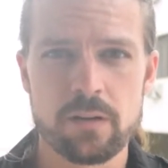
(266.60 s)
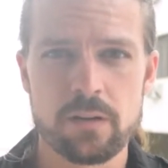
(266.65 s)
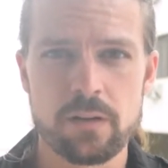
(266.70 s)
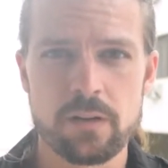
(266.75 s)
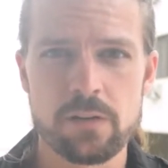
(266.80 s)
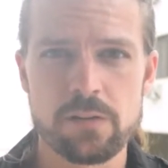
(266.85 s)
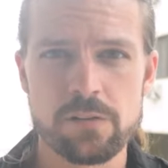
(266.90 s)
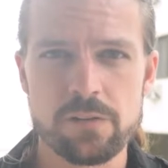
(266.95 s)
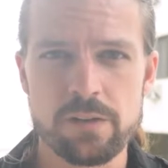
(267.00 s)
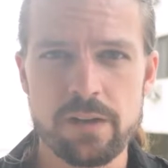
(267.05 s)

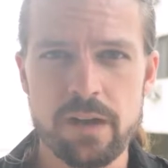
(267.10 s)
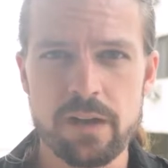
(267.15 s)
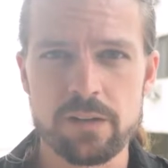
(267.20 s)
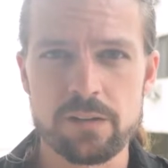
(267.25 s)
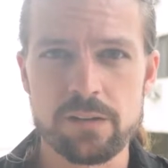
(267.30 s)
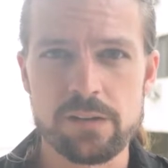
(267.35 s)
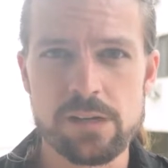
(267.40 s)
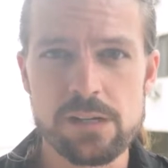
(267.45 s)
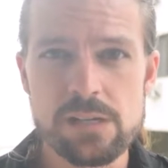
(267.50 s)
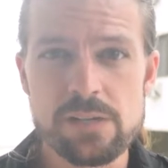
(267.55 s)
is that
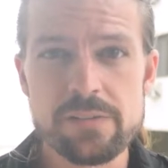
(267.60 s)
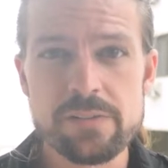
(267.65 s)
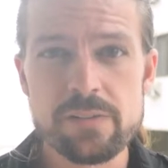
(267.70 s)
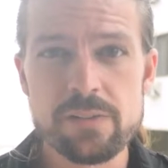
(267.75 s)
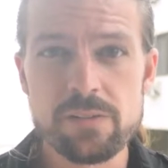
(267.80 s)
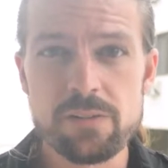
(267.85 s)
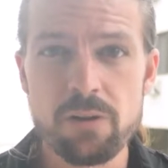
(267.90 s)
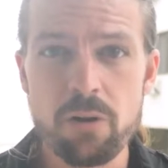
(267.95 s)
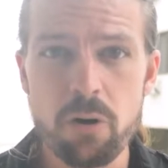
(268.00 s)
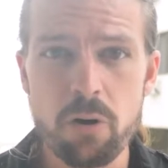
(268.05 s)

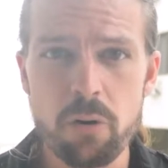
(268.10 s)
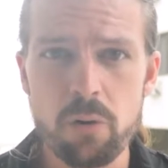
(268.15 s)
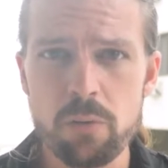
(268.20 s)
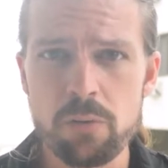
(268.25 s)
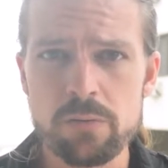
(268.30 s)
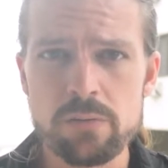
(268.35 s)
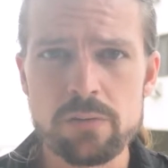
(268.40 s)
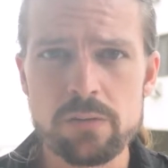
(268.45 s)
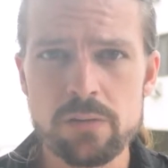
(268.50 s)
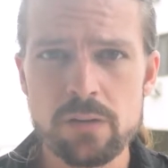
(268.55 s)
even
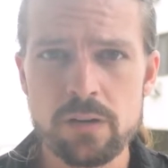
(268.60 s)
though